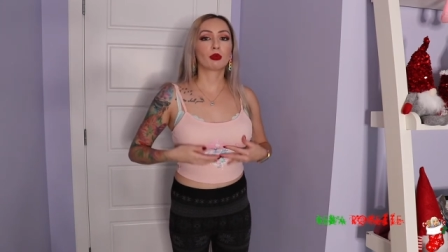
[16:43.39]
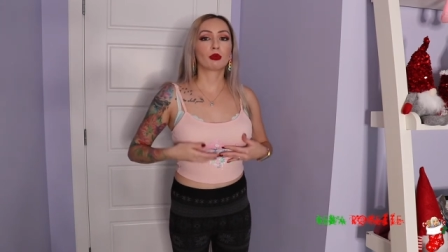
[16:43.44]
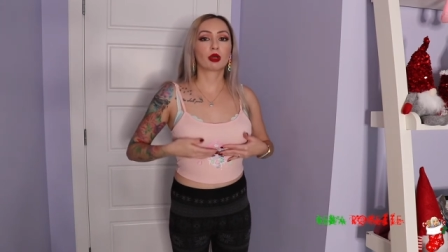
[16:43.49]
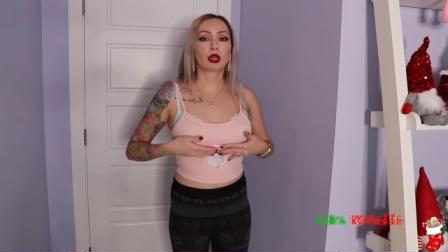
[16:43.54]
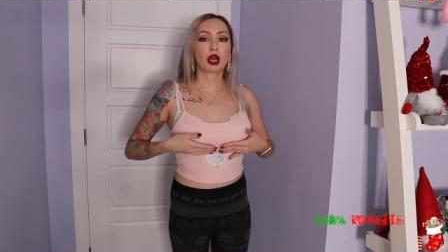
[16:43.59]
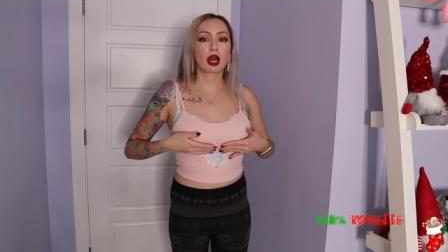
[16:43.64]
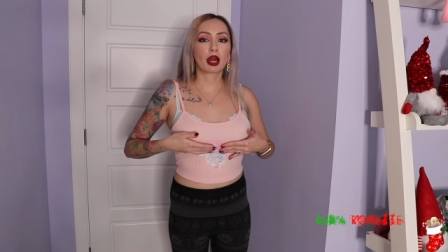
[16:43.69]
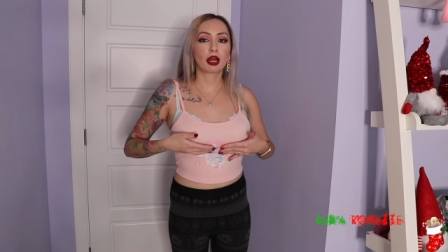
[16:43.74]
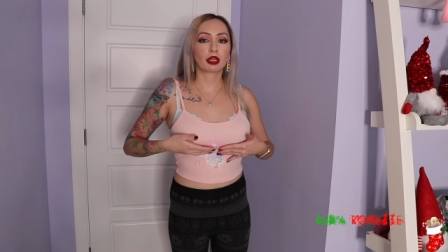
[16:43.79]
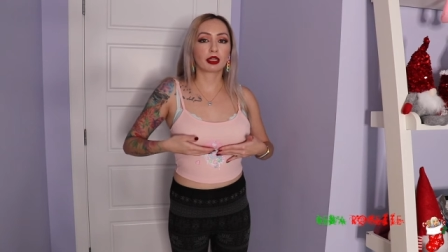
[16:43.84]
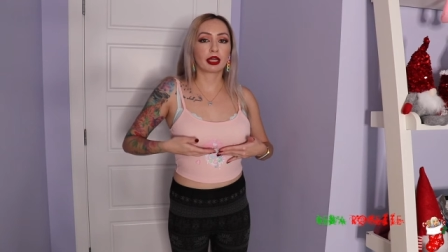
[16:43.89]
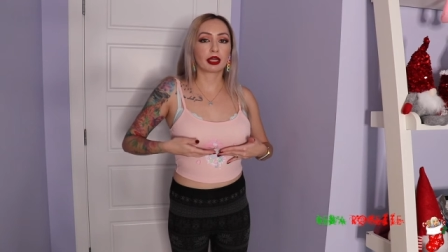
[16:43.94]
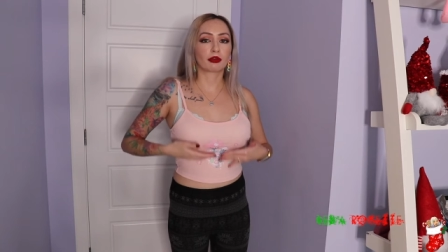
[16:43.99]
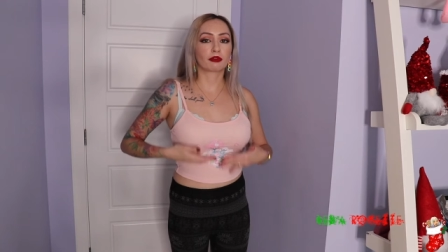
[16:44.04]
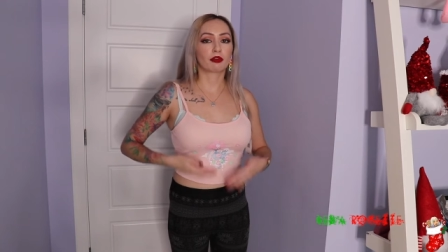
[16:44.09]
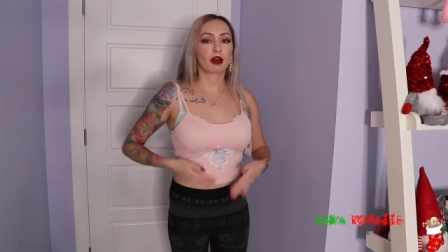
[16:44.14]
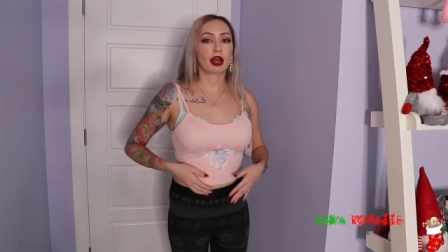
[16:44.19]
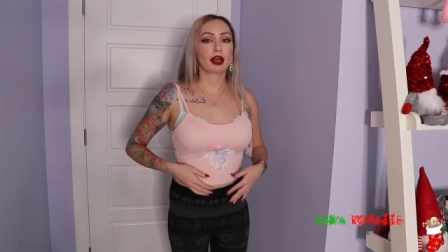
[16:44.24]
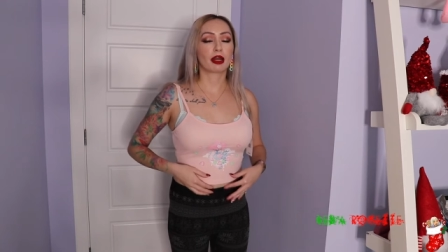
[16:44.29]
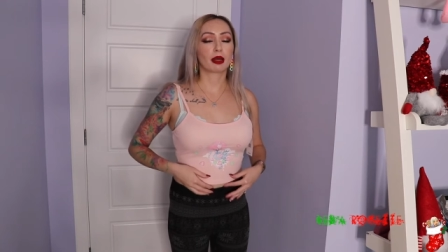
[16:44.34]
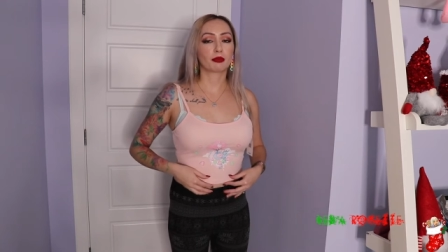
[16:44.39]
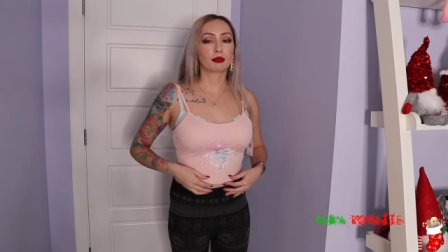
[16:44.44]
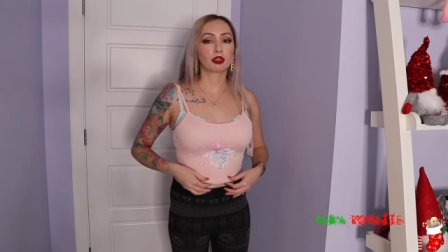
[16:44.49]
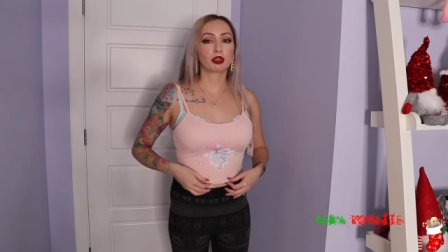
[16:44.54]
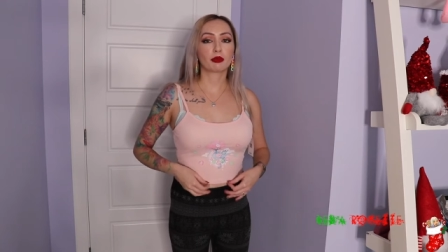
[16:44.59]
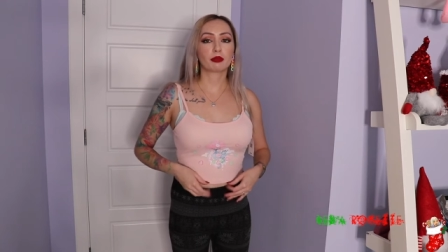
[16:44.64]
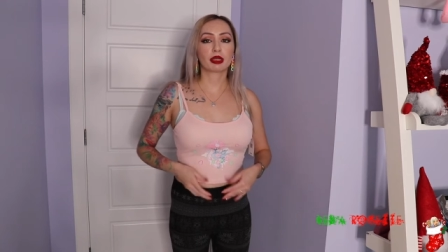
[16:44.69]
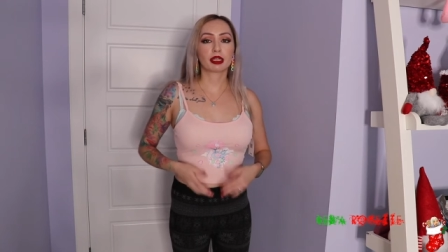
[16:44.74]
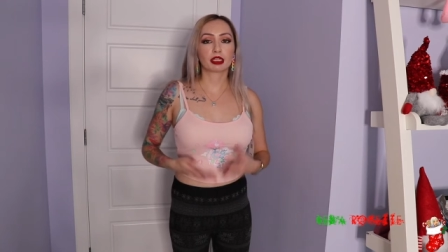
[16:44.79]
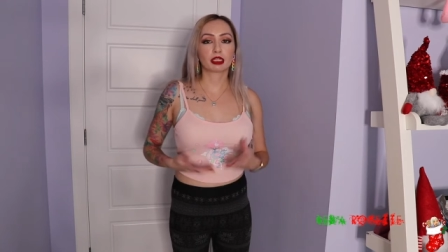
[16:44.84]
it would kind of like ride up a
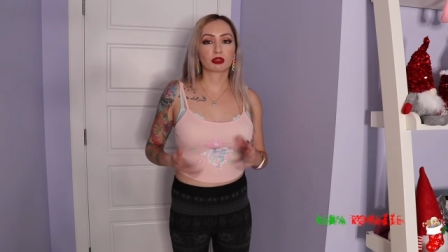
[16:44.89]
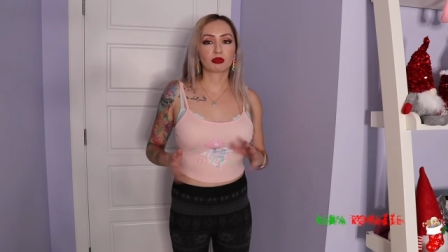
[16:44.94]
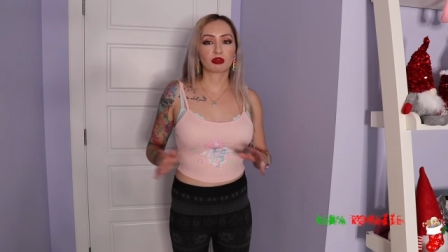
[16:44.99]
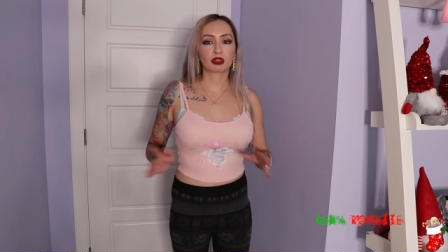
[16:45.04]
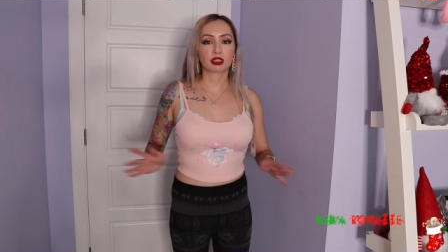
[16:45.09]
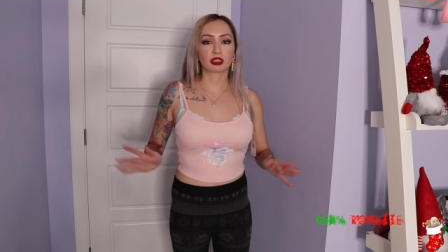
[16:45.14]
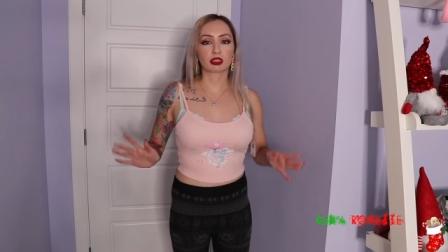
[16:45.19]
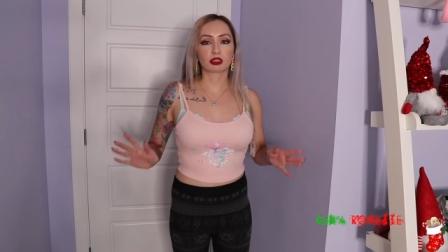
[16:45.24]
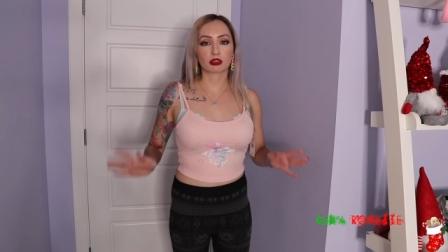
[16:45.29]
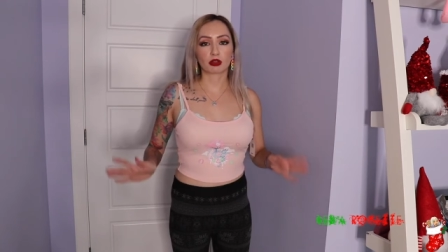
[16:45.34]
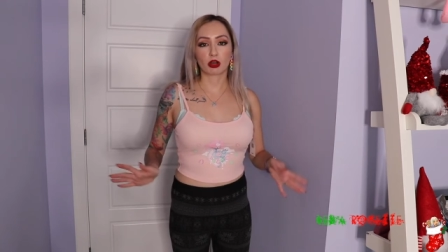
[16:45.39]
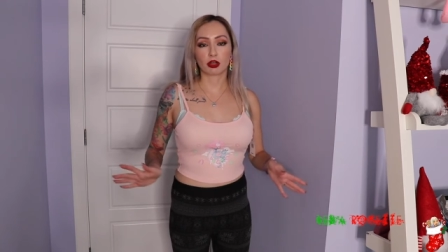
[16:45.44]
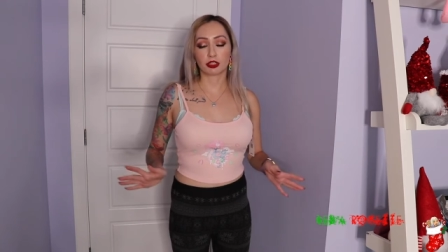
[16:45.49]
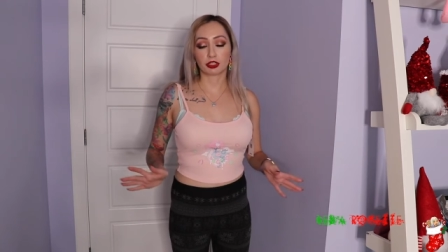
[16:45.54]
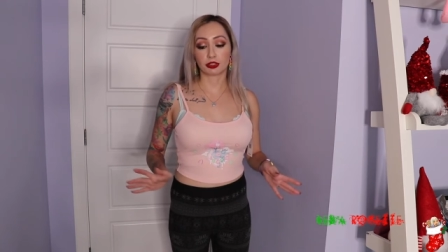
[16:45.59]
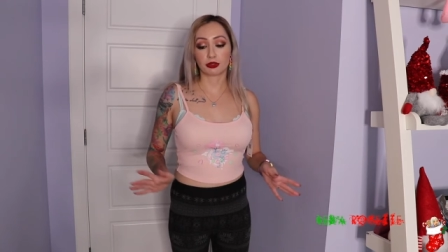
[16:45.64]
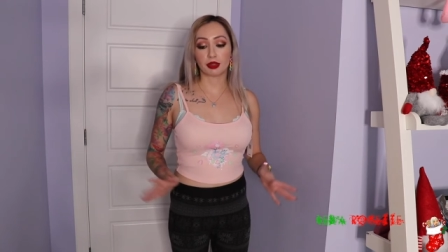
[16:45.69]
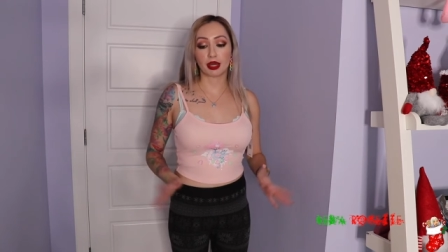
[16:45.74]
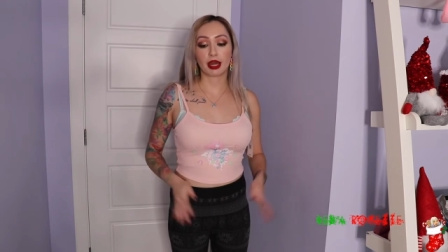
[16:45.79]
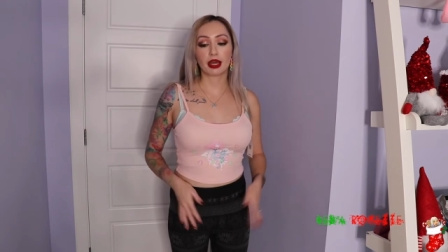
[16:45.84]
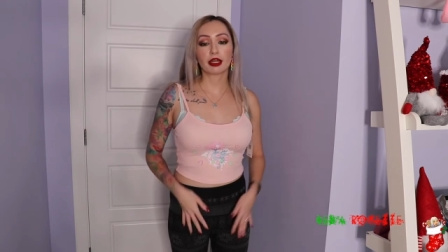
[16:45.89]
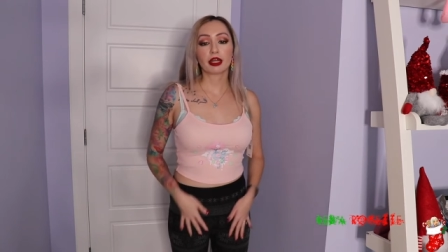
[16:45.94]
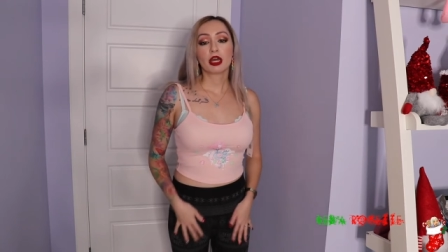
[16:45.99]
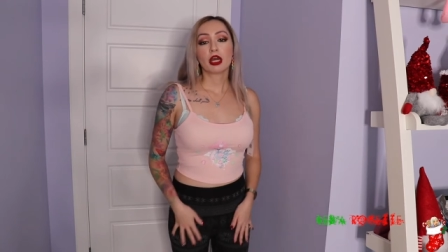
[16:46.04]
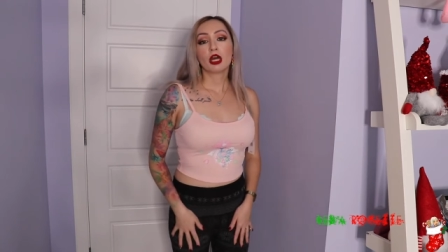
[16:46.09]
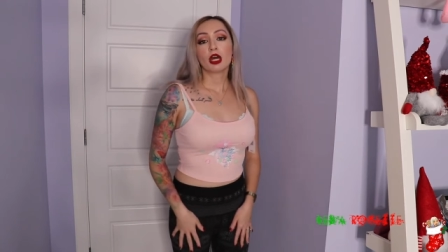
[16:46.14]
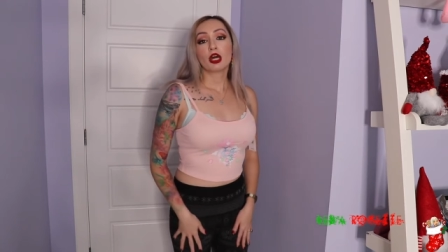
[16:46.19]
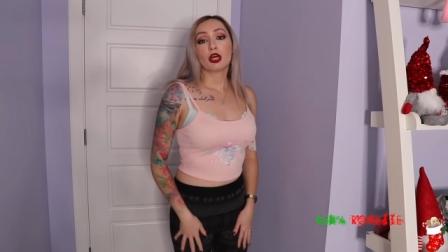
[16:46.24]
little bit. This one does not do that.